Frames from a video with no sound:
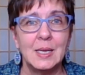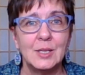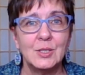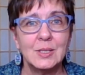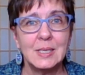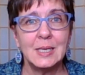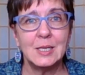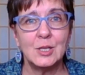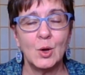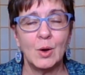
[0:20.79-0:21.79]
You just need to
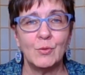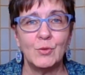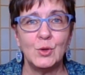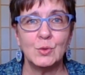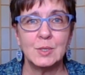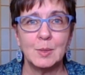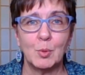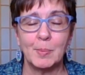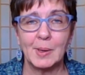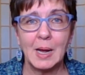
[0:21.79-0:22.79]
know a few simple
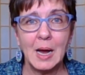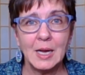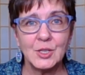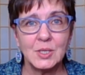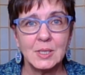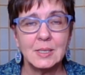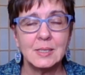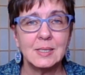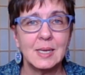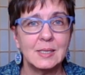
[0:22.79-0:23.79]

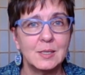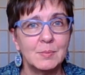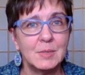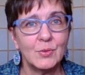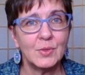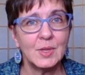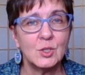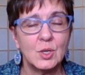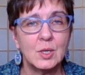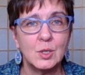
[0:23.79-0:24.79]
precautions and some different
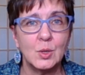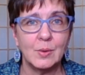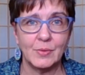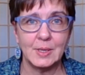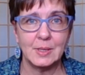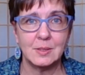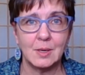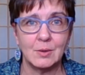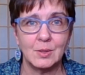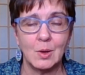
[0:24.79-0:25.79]
things you can do if things
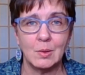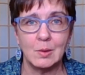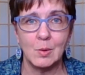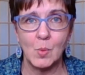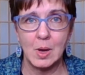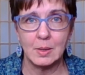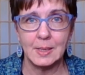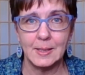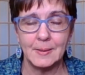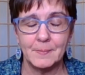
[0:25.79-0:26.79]
start to go a little wonky.